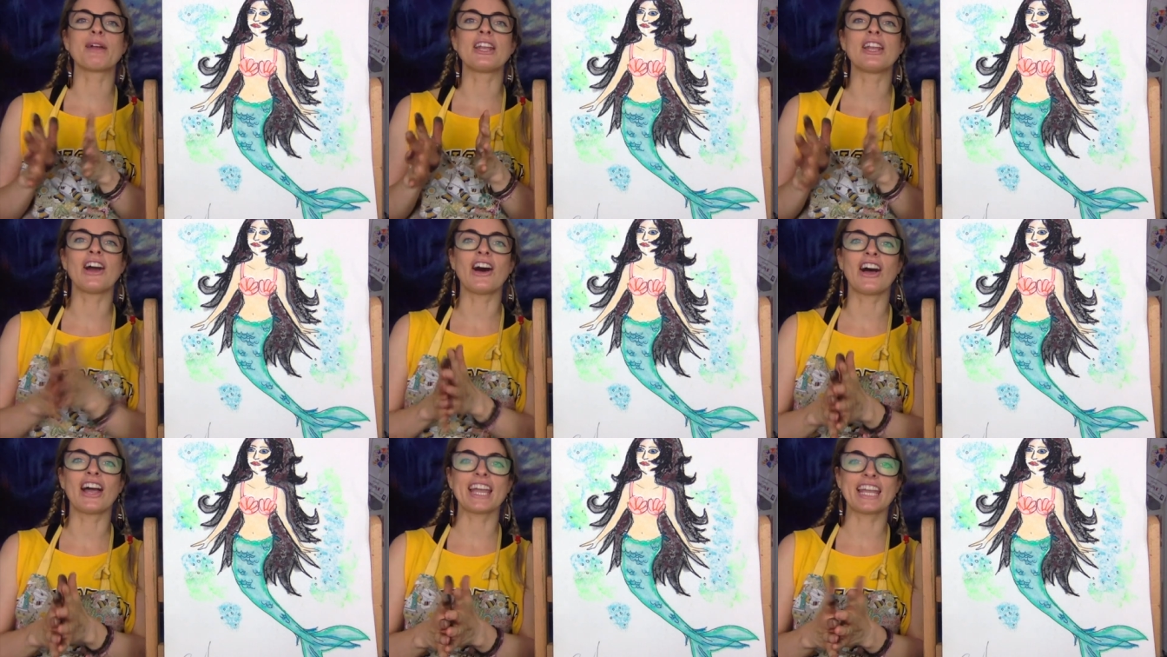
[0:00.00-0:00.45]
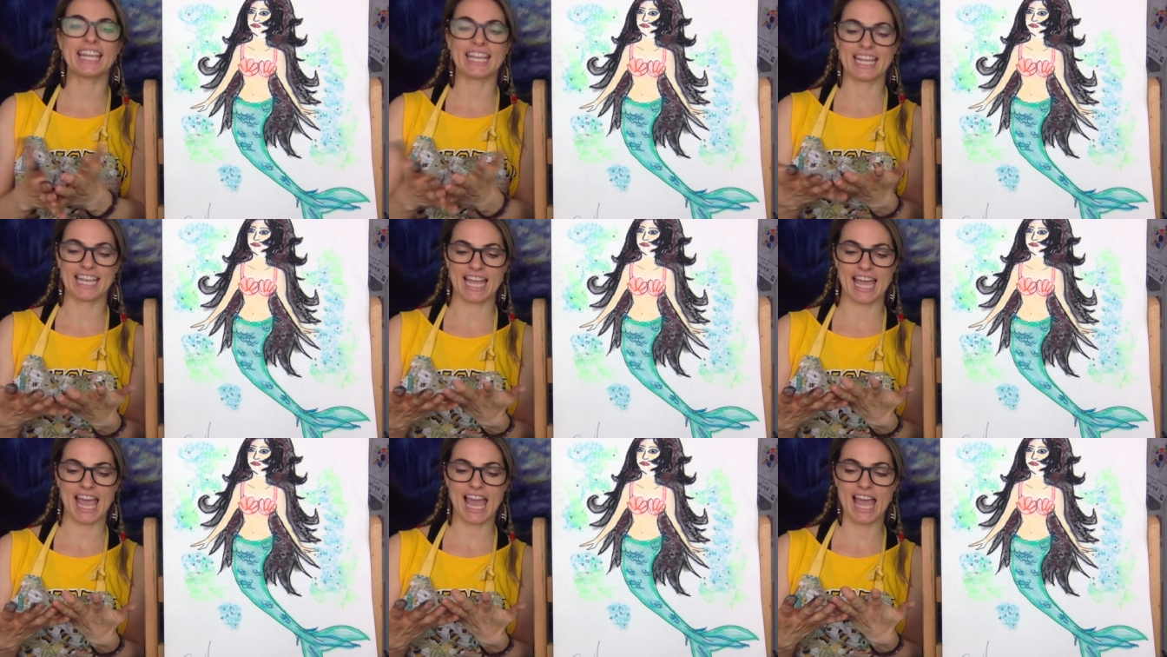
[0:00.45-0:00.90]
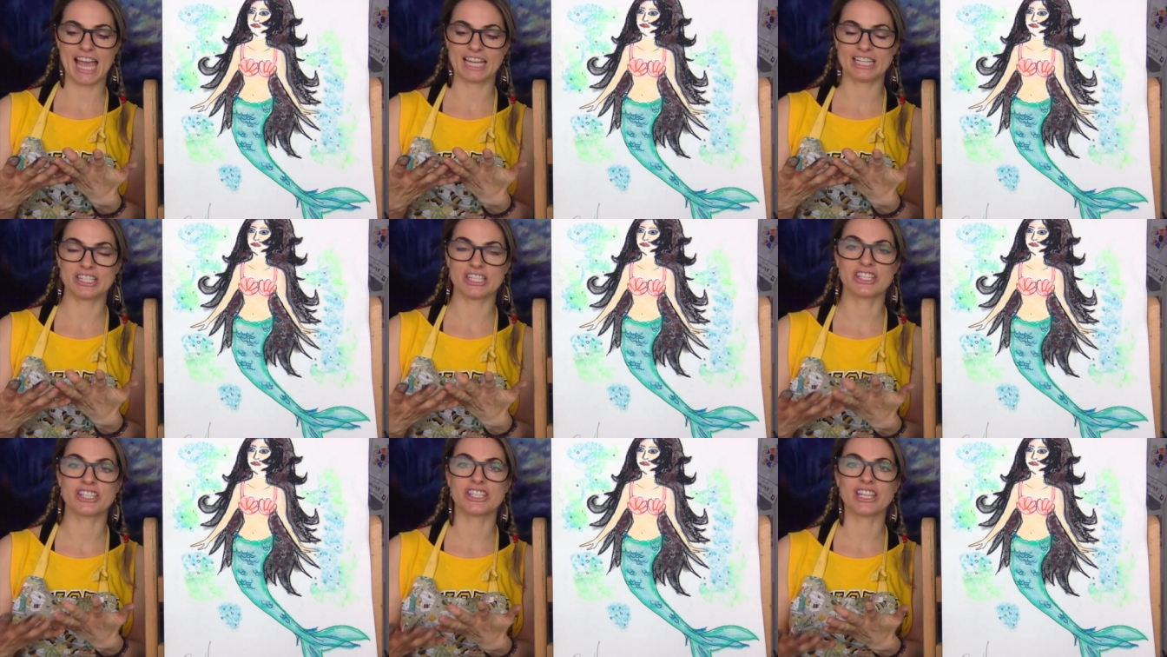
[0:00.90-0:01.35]
like,
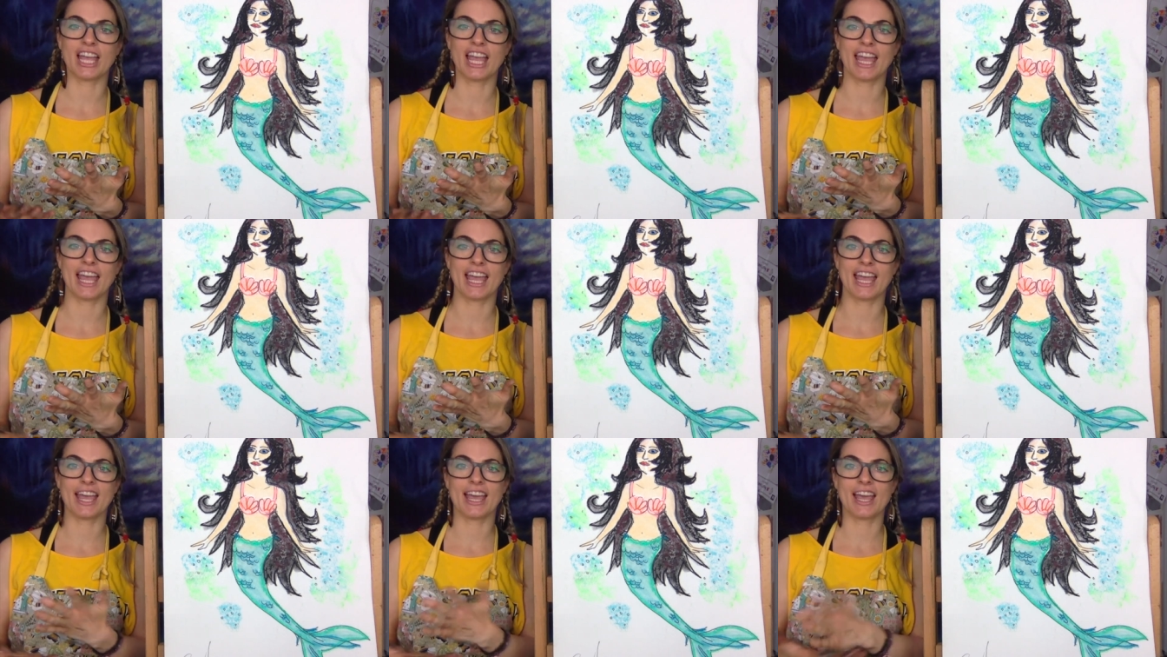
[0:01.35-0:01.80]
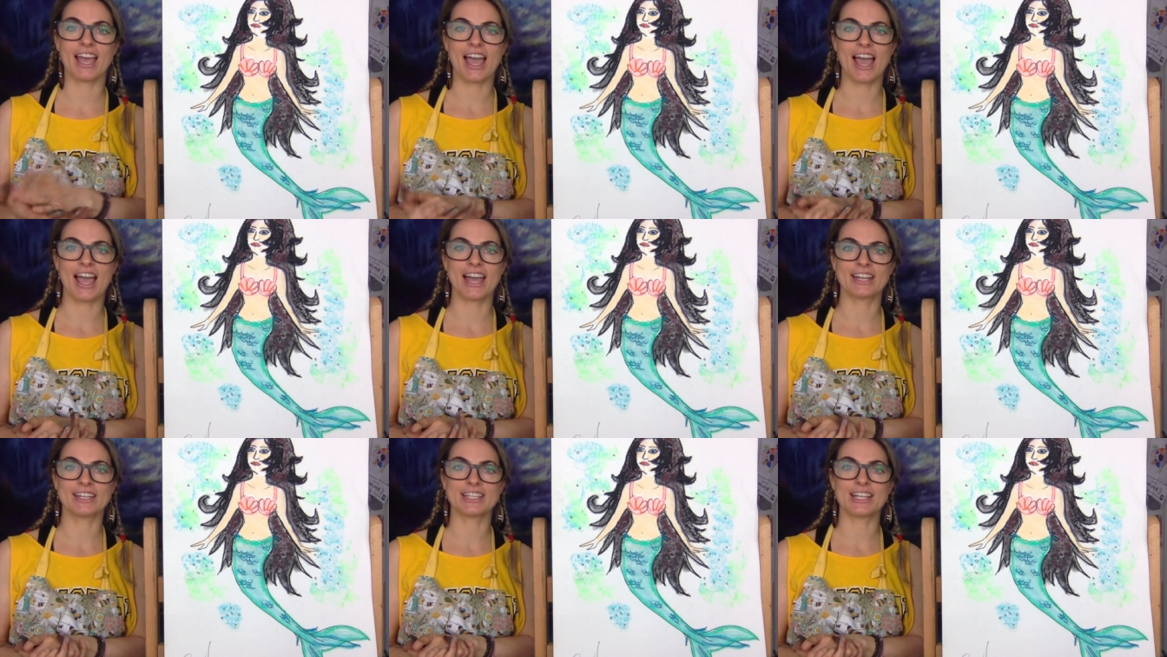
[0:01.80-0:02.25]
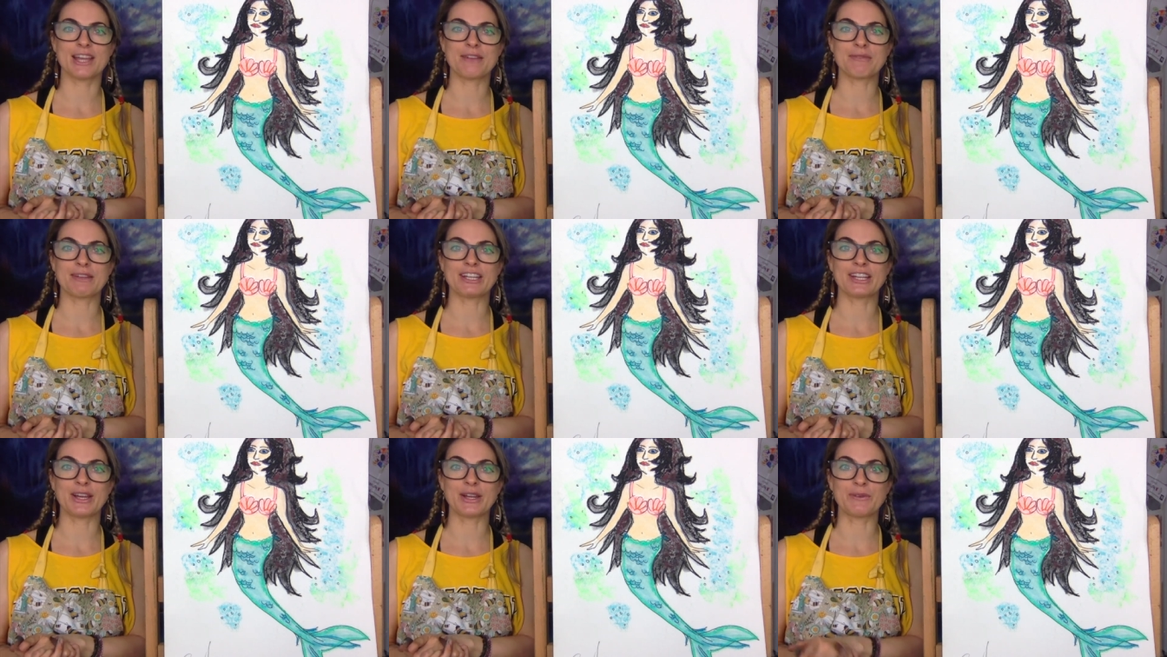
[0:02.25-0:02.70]
and share, and let
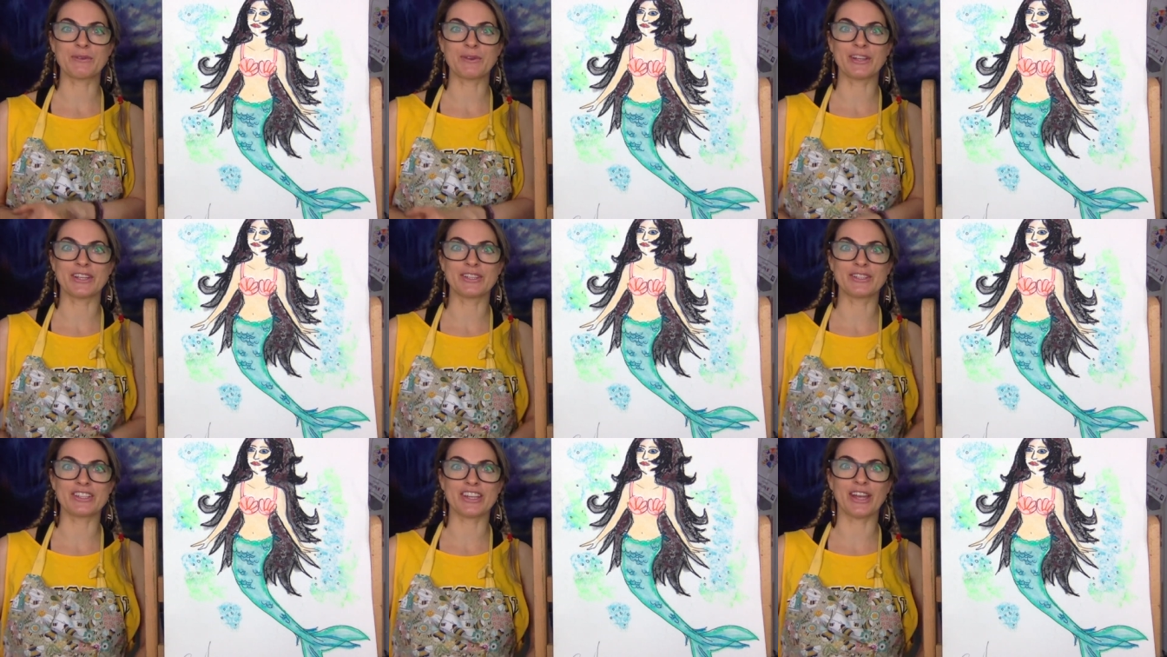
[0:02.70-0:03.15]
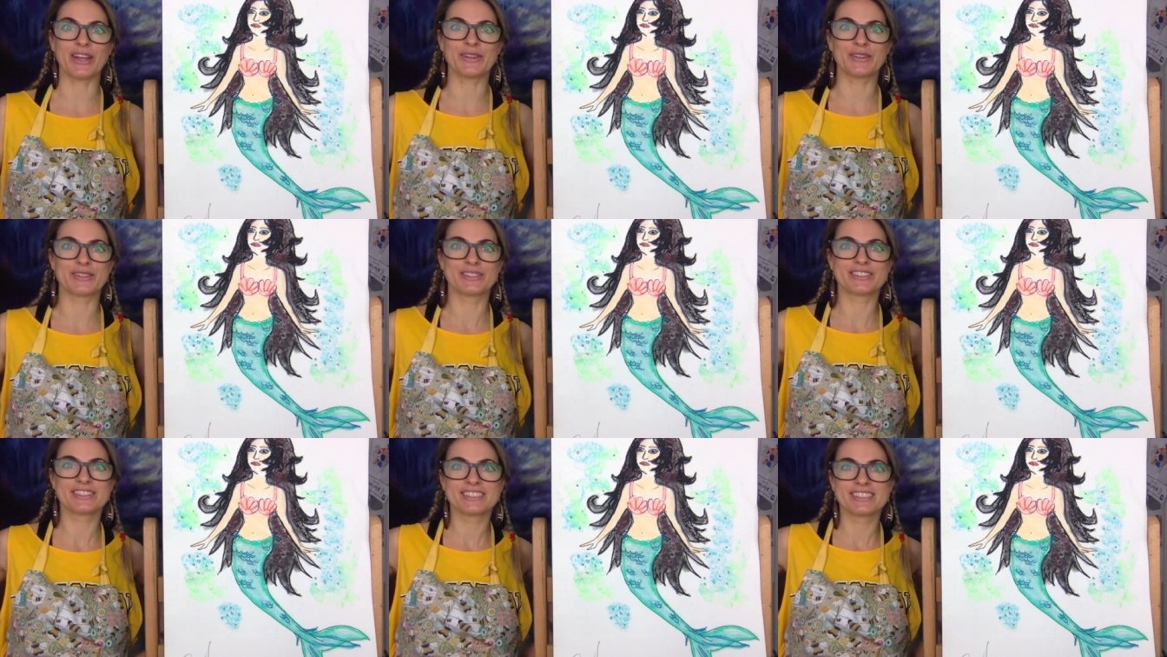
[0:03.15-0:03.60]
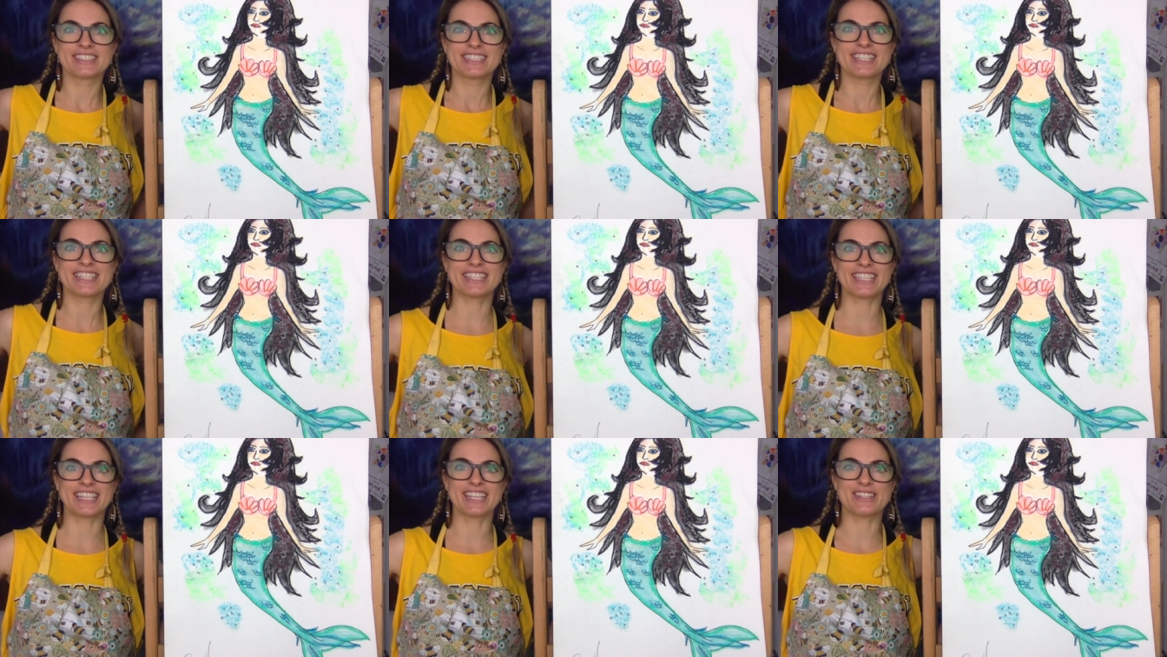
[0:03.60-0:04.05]
me know what you do.
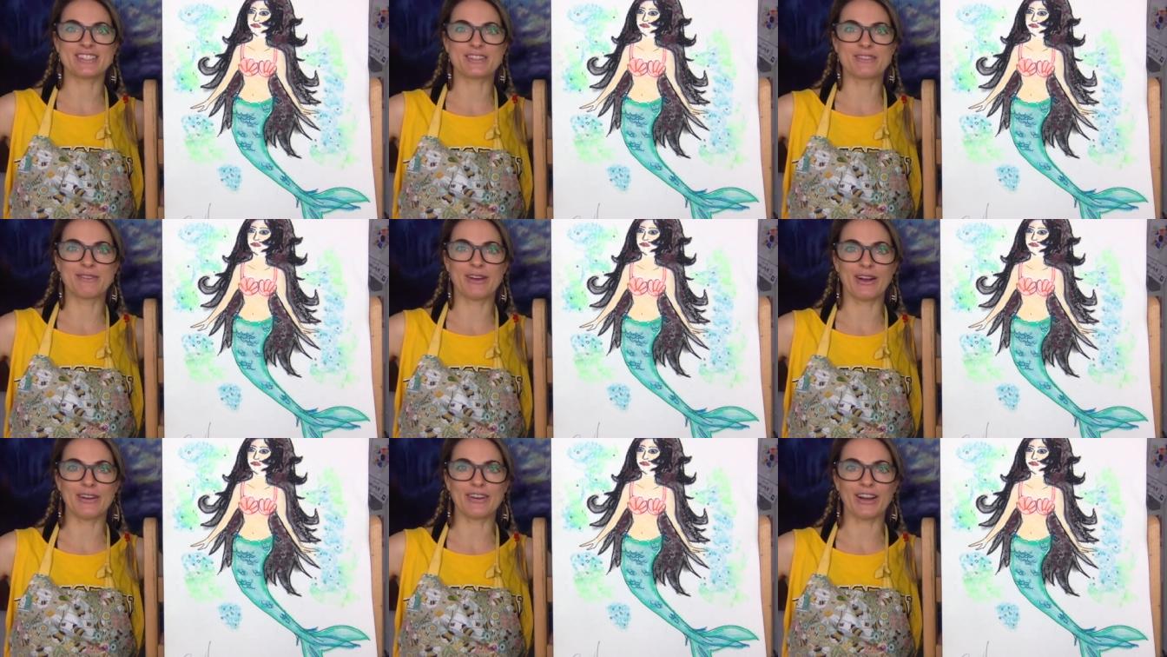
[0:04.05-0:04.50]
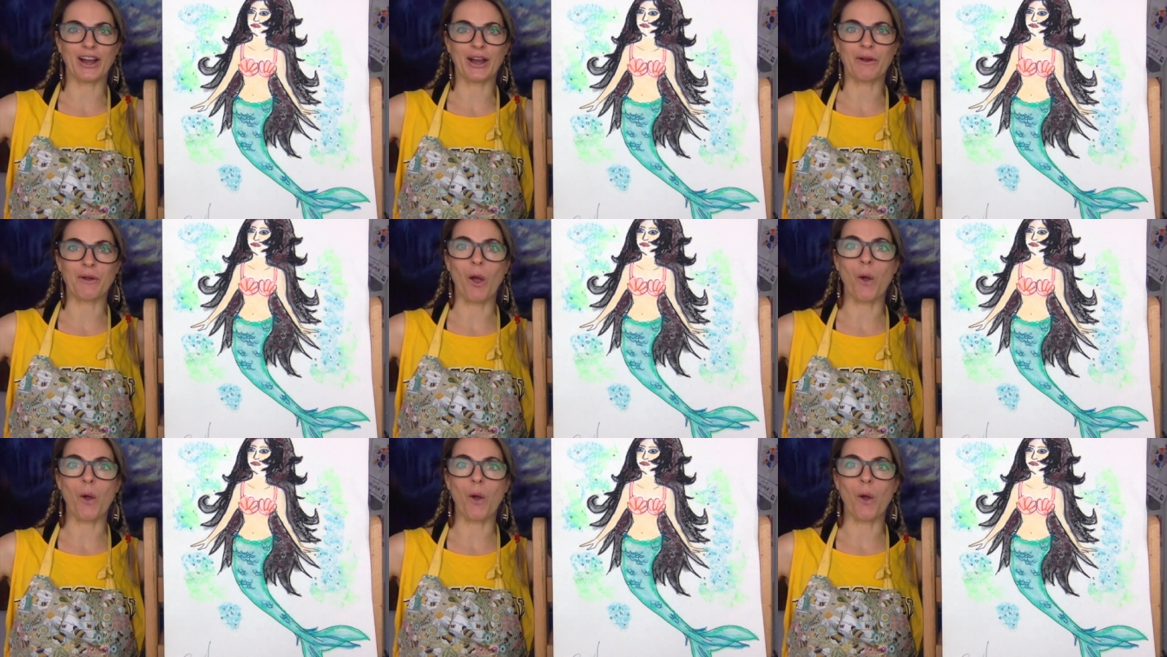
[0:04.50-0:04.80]
See you tomorrow.